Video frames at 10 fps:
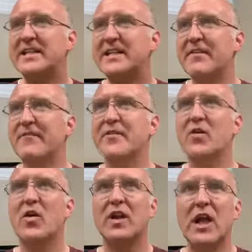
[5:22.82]

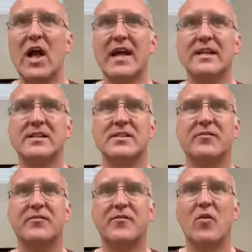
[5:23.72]
different lines
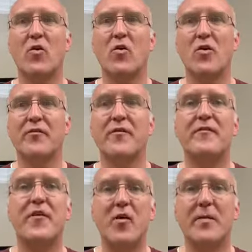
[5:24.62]
for
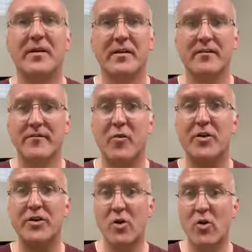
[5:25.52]
fulfillment for
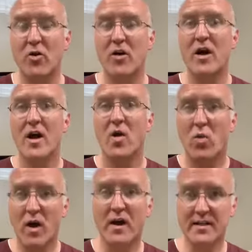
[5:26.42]
your
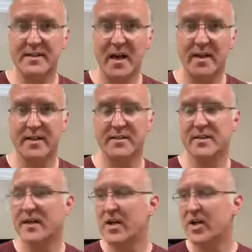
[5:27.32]
work as an
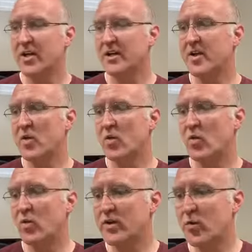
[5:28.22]
artist. You know,
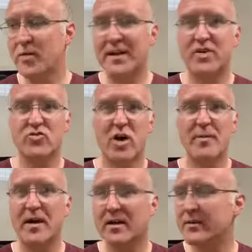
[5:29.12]
when you want to make a
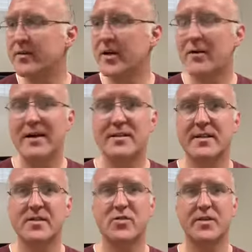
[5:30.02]
drama, you go out to
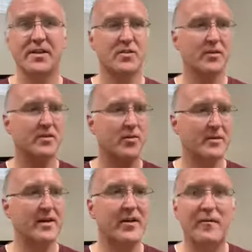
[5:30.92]
this audience. When you want to
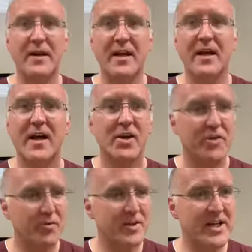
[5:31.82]
make a thriller,
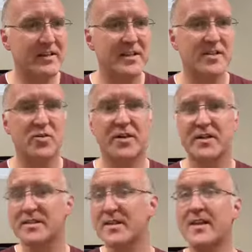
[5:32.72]
you reach out to this
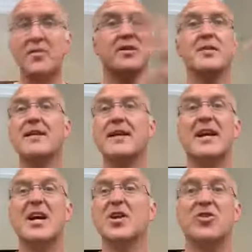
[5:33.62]
audience. And then there are going to be
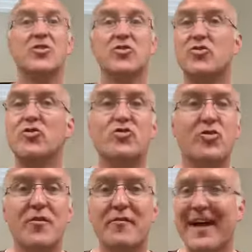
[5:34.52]
your
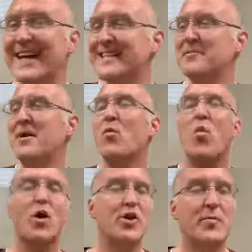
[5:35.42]
true fans. No matter
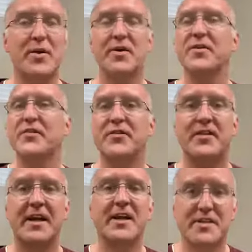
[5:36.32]
what you produce,
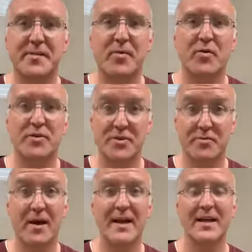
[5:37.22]
they're going to support you,
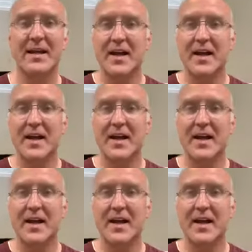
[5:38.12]
right?